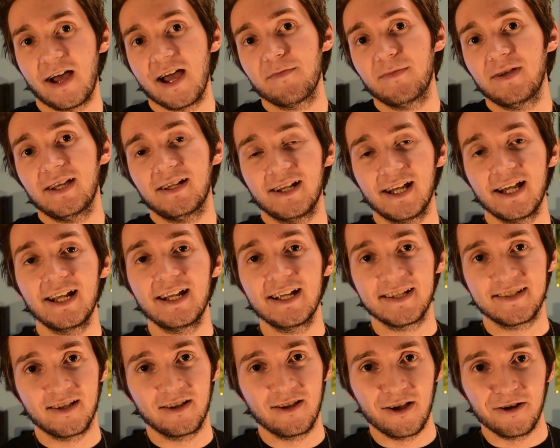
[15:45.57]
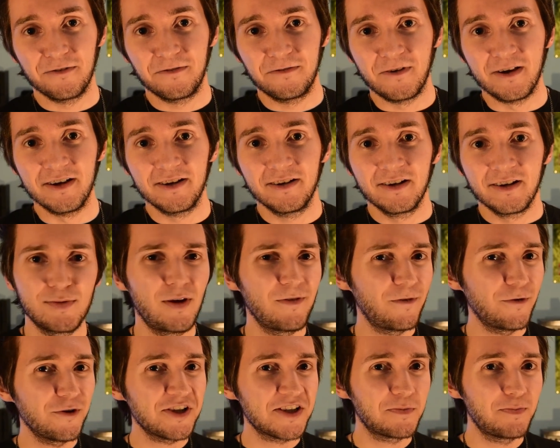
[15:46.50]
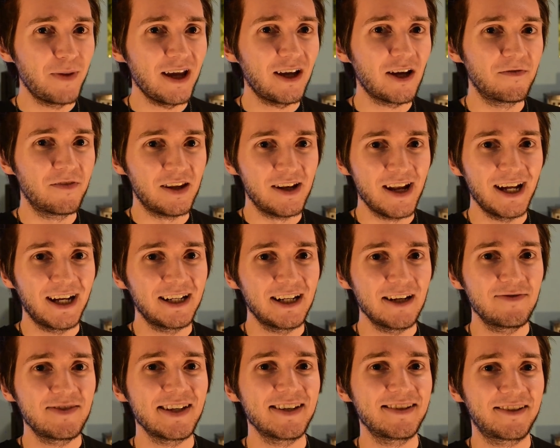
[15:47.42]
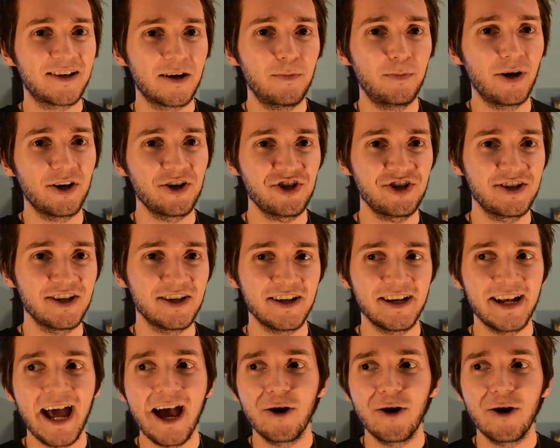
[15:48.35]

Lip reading: I mean, it is a lot of fun. So my first pick of the negatives is combustion.